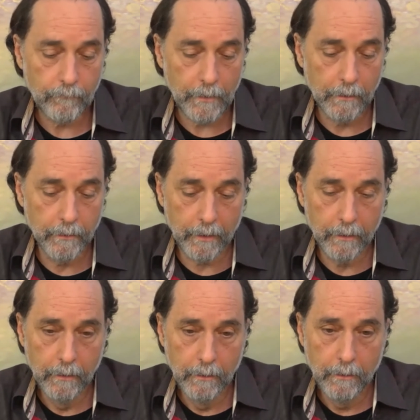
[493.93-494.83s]
that
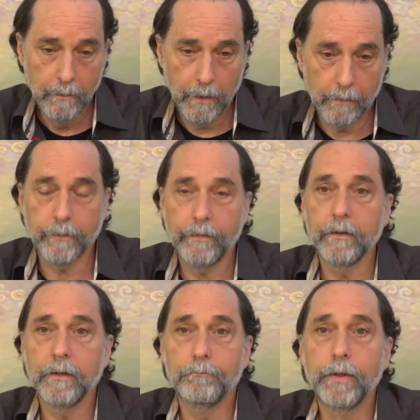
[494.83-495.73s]

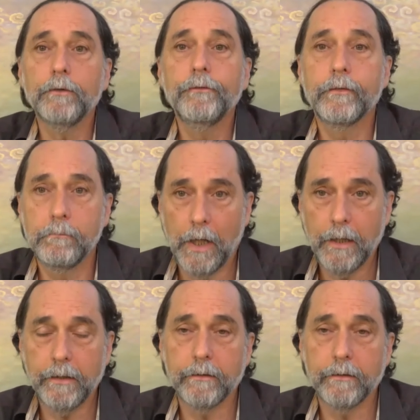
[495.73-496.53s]
everything that builds the body